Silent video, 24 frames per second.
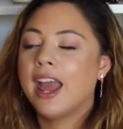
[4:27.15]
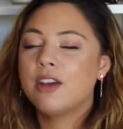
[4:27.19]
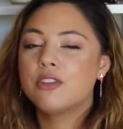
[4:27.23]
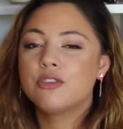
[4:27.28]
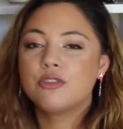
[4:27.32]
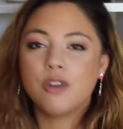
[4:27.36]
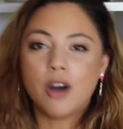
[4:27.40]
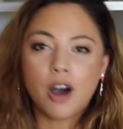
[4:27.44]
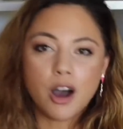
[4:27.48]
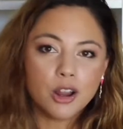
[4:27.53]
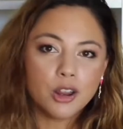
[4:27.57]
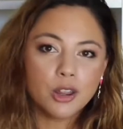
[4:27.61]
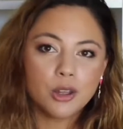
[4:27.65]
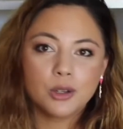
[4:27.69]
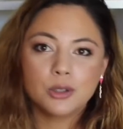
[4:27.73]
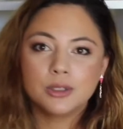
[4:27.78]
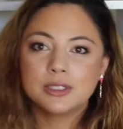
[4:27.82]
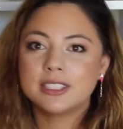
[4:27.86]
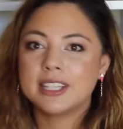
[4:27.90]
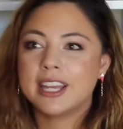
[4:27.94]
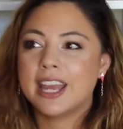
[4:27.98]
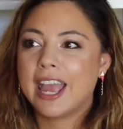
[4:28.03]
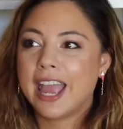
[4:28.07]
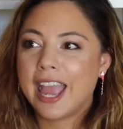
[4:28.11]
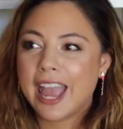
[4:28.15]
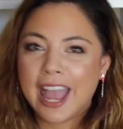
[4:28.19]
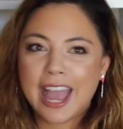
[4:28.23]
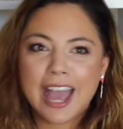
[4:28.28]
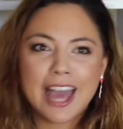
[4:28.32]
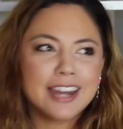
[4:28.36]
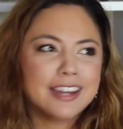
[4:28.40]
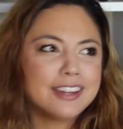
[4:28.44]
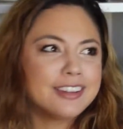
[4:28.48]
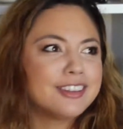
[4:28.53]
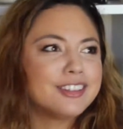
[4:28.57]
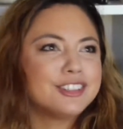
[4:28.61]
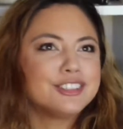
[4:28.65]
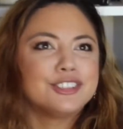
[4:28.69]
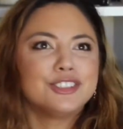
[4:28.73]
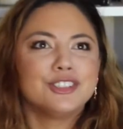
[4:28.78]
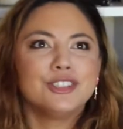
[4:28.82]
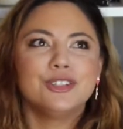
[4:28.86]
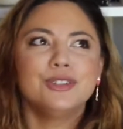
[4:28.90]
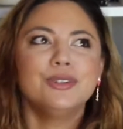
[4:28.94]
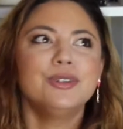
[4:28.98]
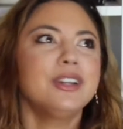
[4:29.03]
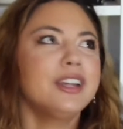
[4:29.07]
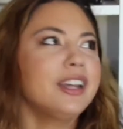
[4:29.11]
follows, and this
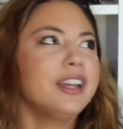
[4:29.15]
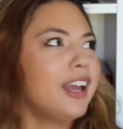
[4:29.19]
new